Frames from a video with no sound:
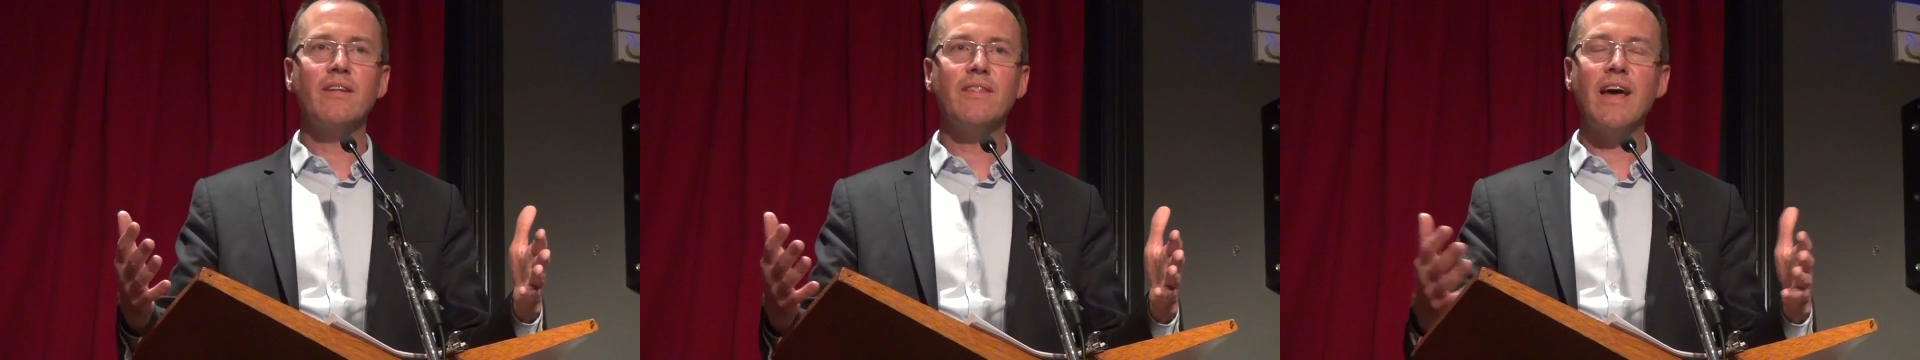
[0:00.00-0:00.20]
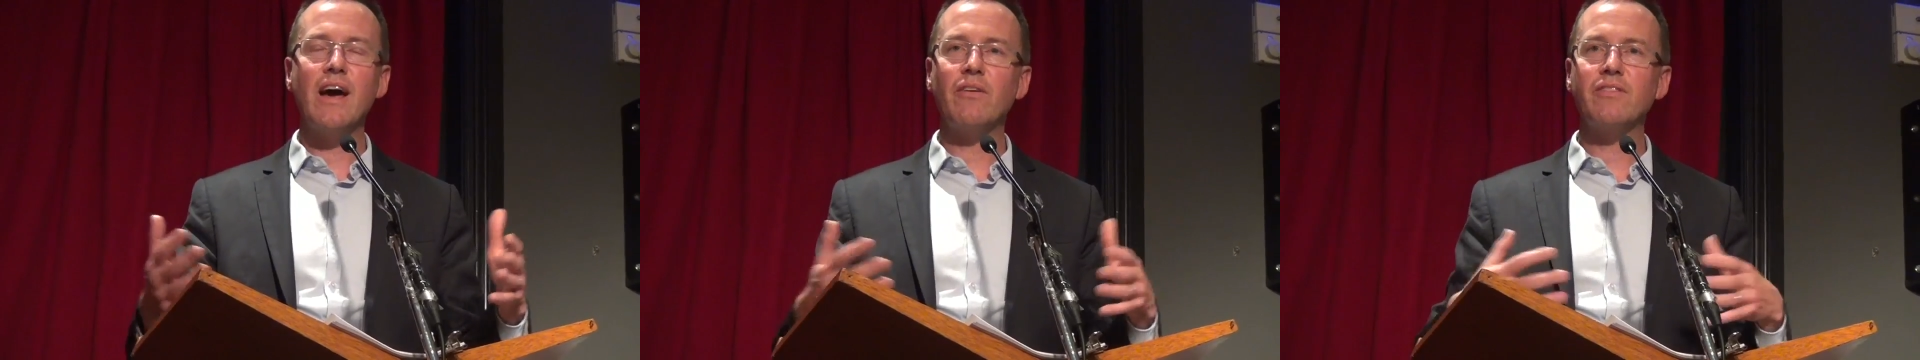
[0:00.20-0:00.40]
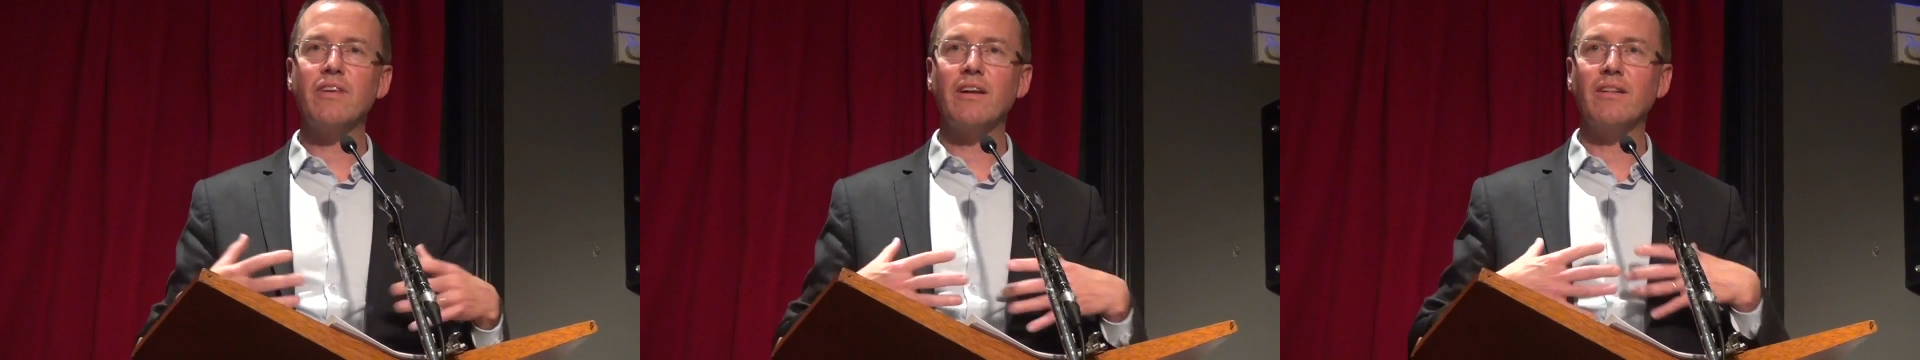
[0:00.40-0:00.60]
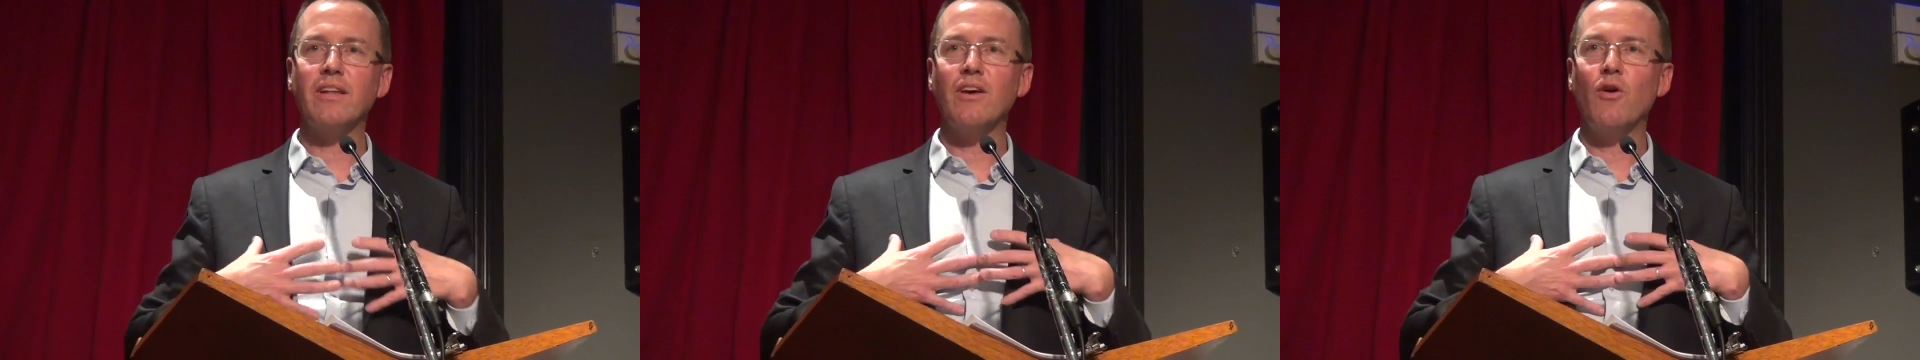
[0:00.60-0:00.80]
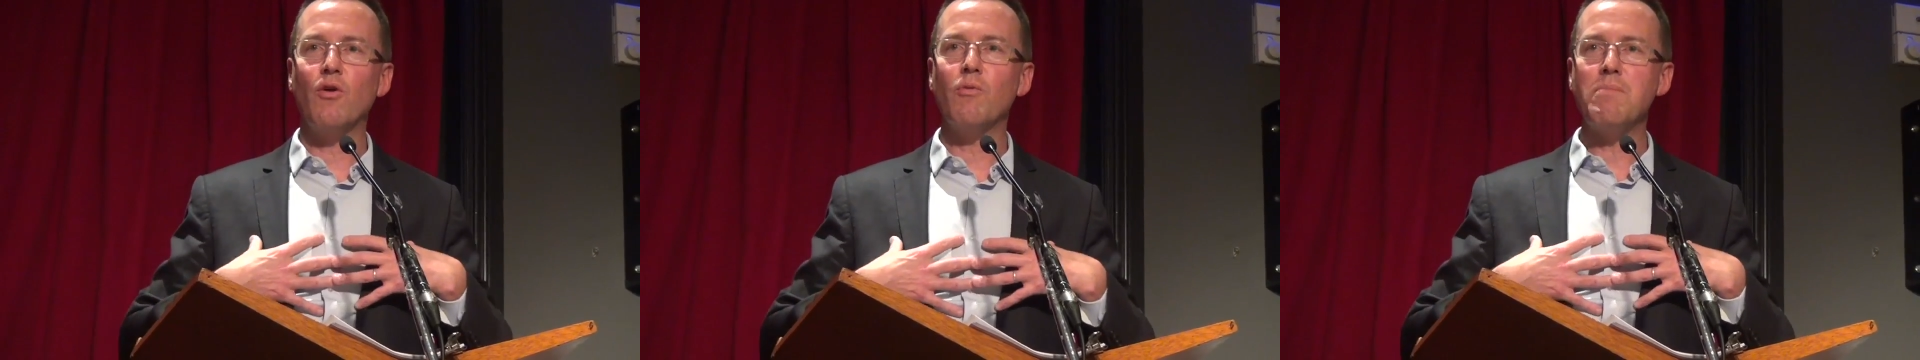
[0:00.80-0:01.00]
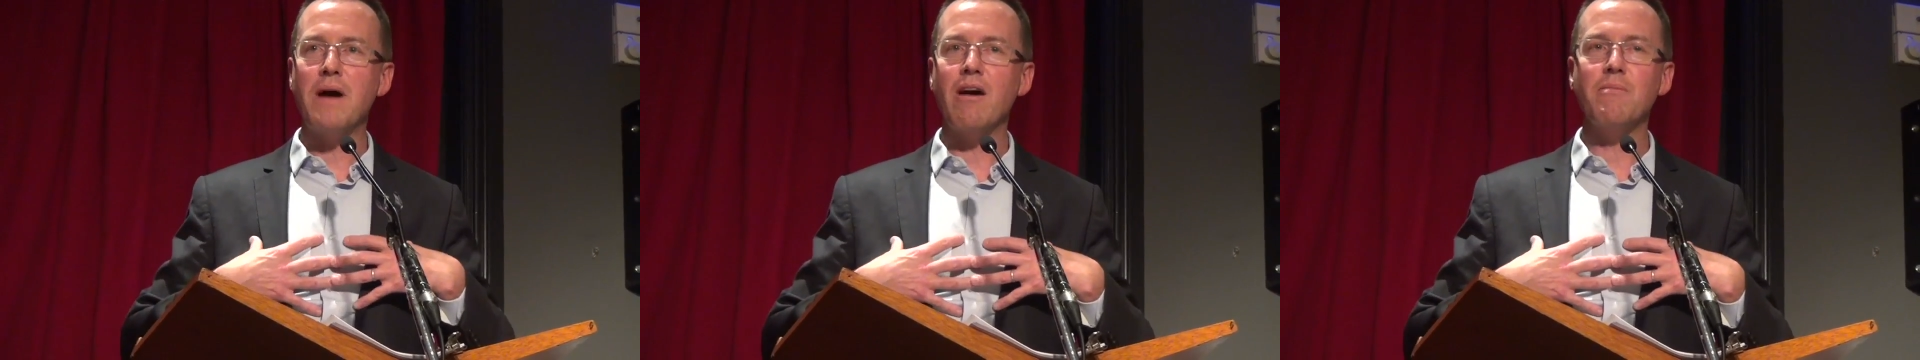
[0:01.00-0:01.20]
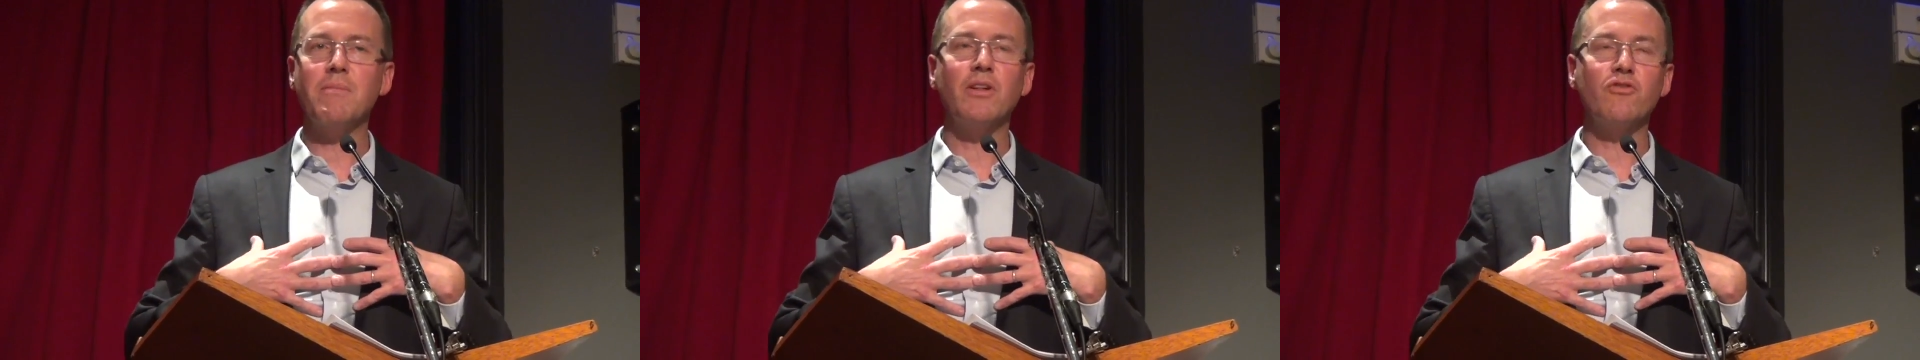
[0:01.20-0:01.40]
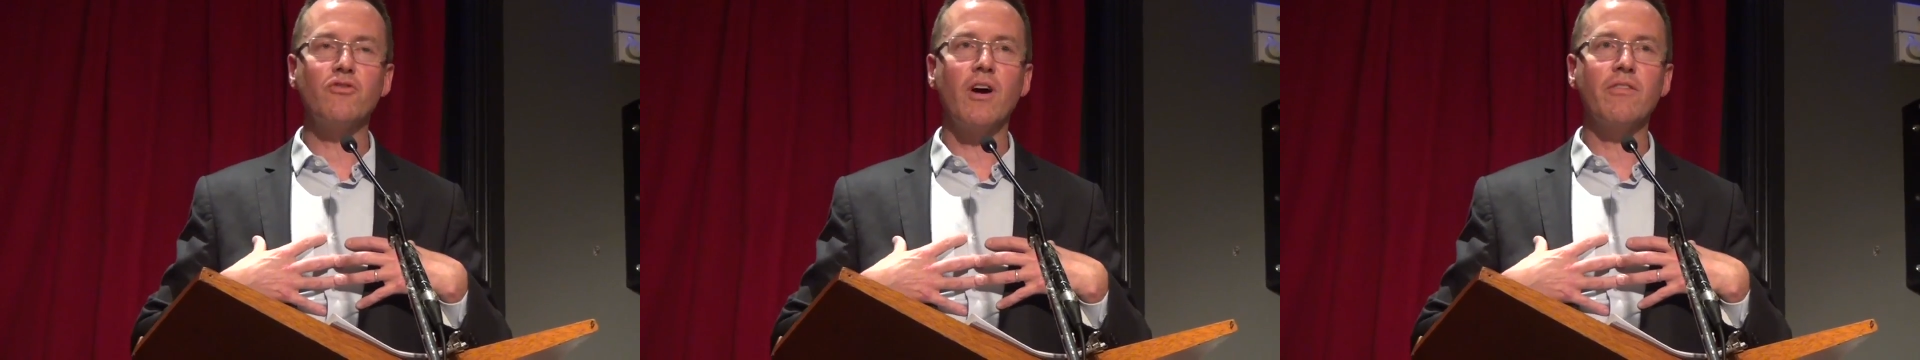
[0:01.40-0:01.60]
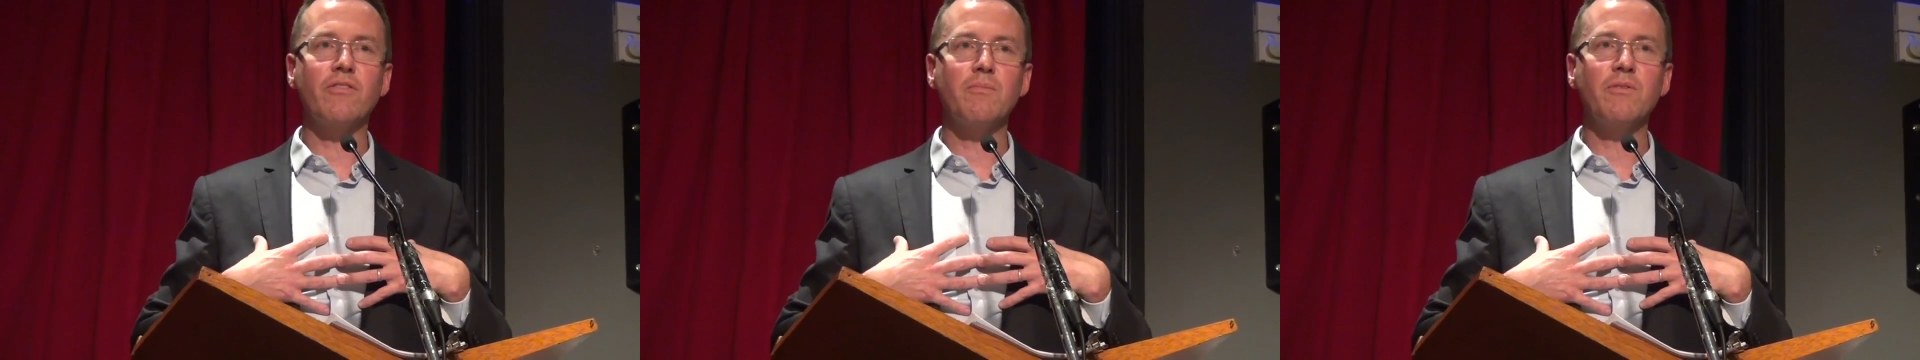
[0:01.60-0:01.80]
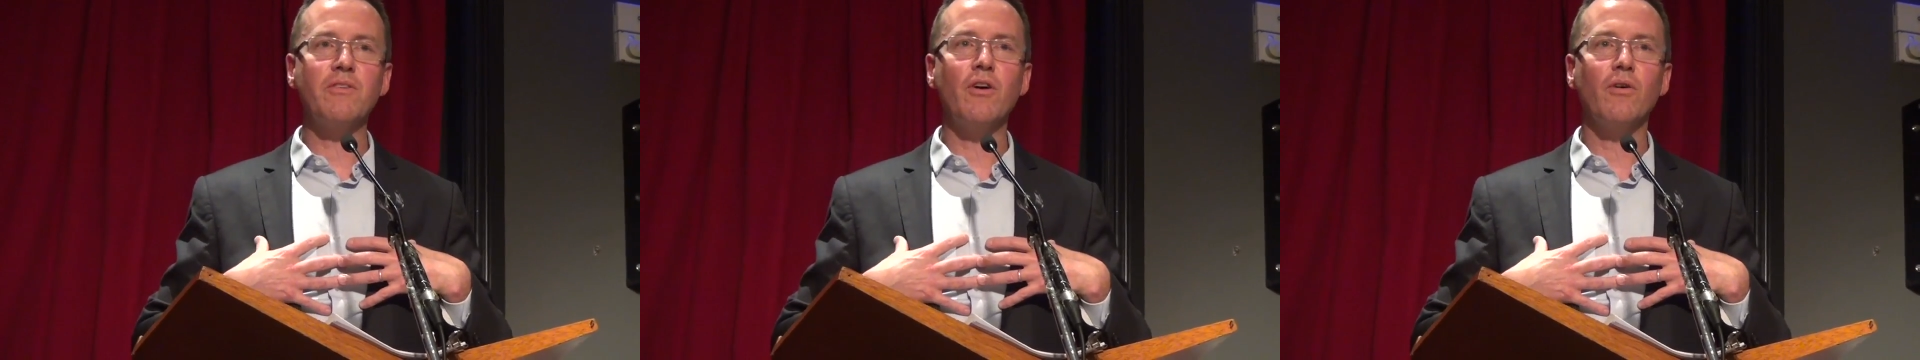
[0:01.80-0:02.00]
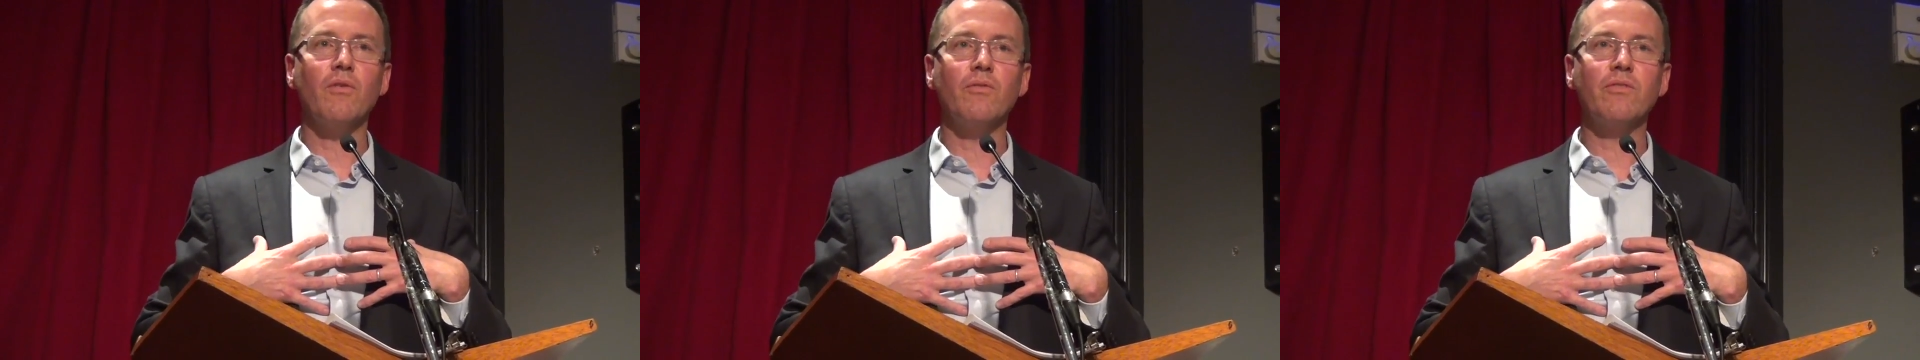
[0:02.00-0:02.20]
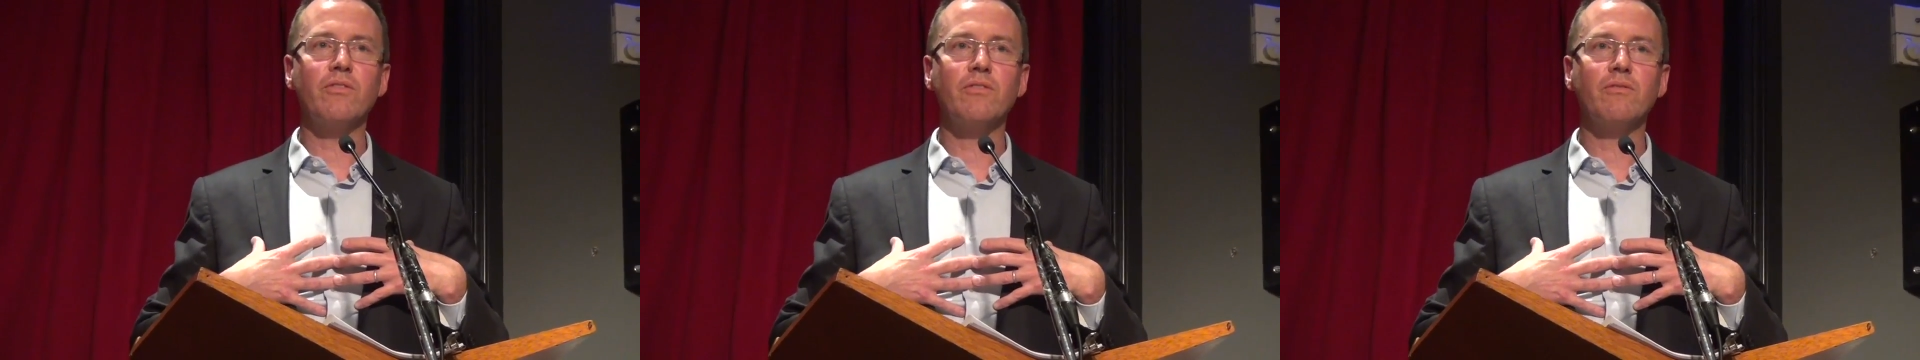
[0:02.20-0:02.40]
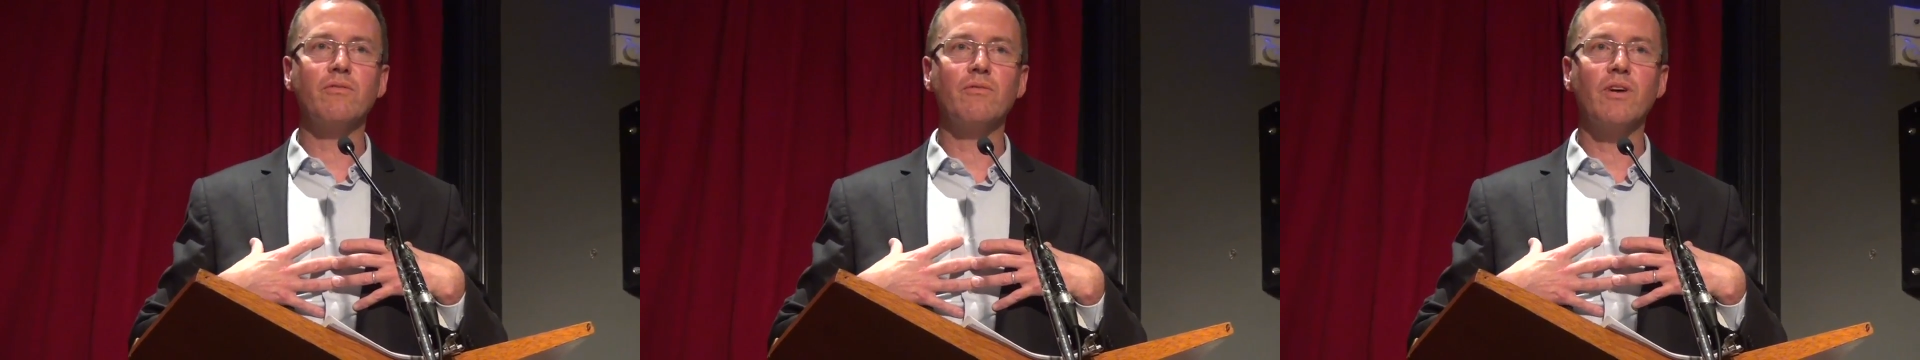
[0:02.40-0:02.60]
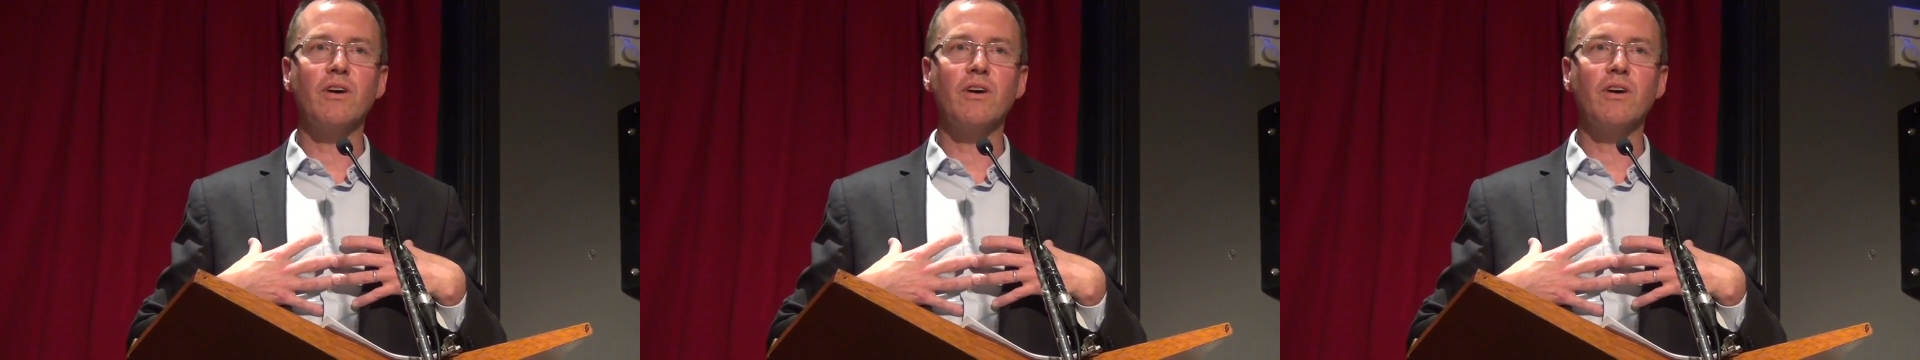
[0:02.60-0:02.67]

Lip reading: now suddenly all paramilitarised themselves.